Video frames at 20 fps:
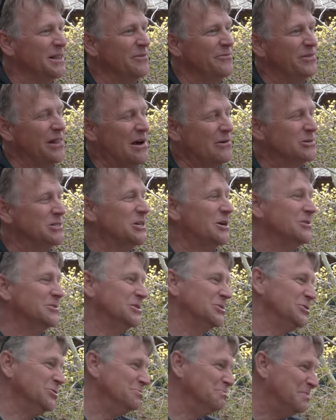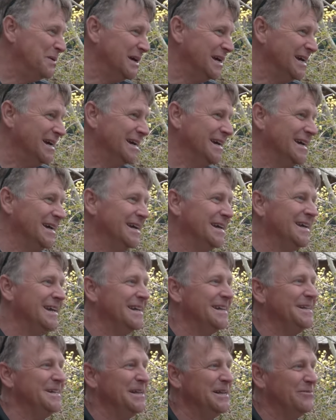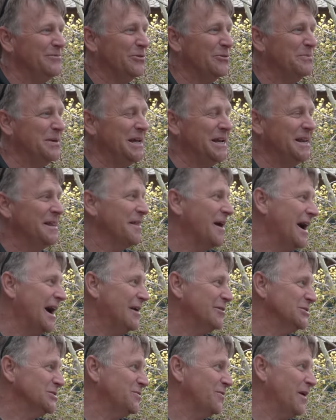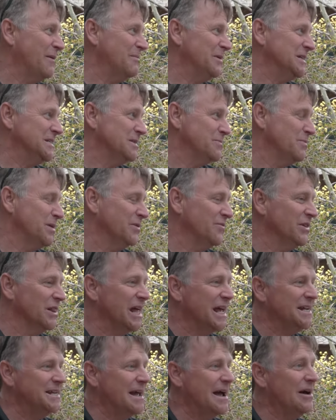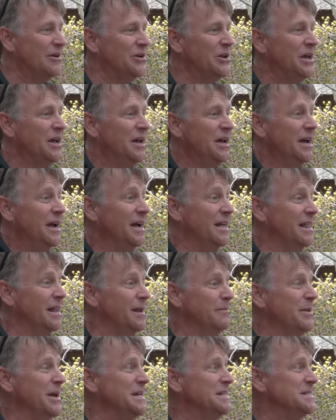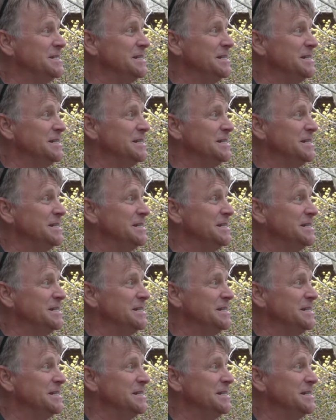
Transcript: and the flowers aren't too big. And for being in the iris family, it's a bit of a letdown. And then it makes